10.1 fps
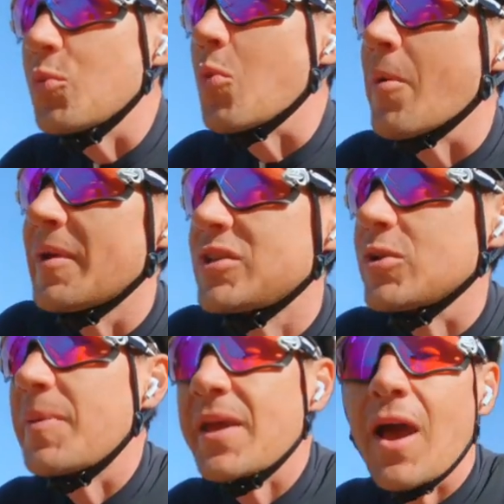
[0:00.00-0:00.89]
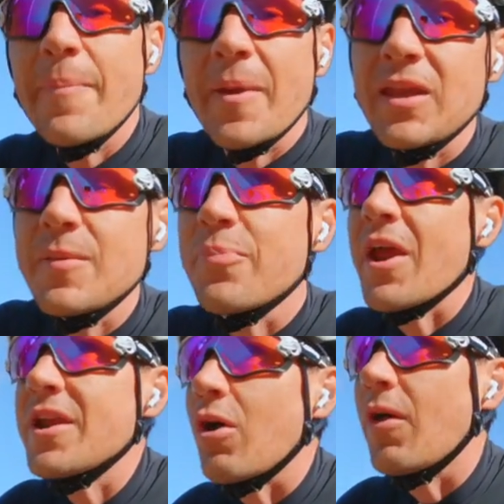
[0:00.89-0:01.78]
want me to pick up any
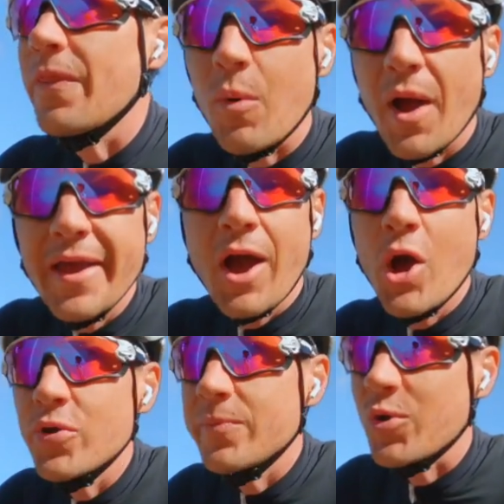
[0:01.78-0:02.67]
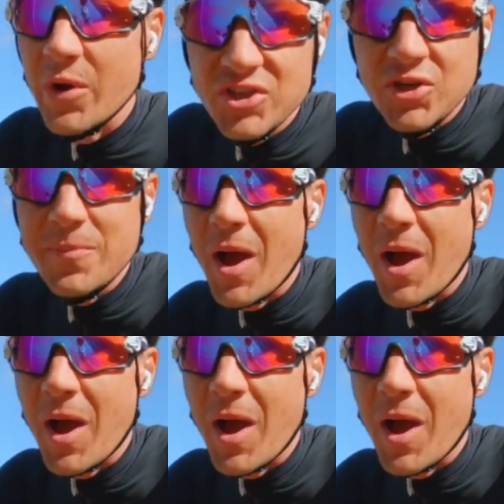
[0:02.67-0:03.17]
bread on the way home? Question